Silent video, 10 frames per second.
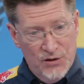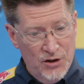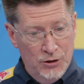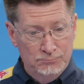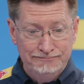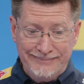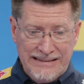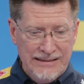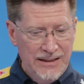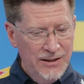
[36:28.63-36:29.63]
So,
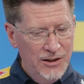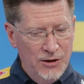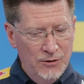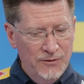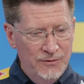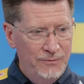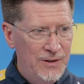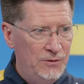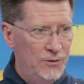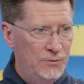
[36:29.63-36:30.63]
you know,
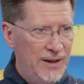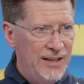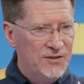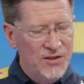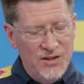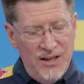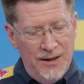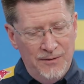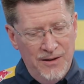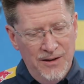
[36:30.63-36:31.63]
you hate to see
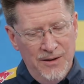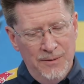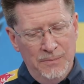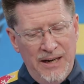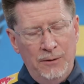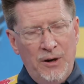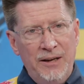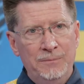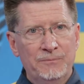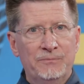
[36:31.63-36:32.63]
it. But
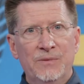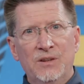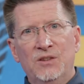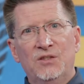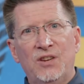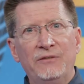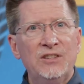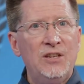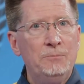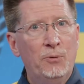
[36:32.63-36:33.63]
anyway,
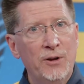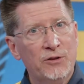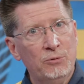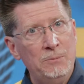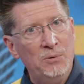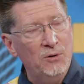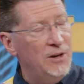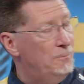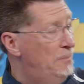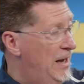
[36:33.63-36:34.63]
$17.3
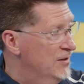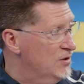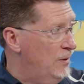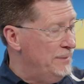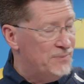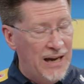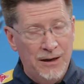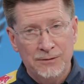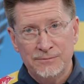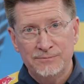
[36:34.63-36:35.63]
billion in bonds wiped
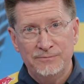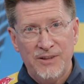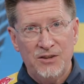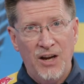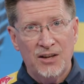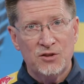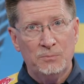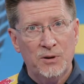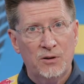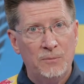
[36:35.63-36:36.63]
out. They dodge
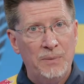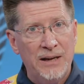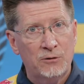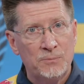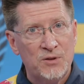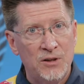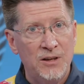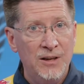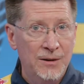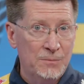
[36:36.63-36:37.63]
a bullet on
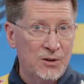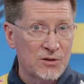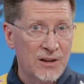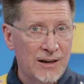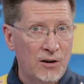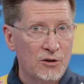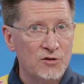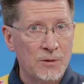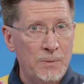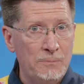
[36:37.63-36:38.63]
bankruptcy, but there's a lot of
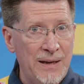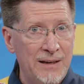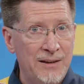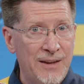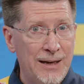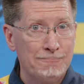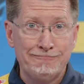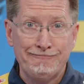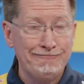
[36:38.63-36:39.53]
hardship and pain in that.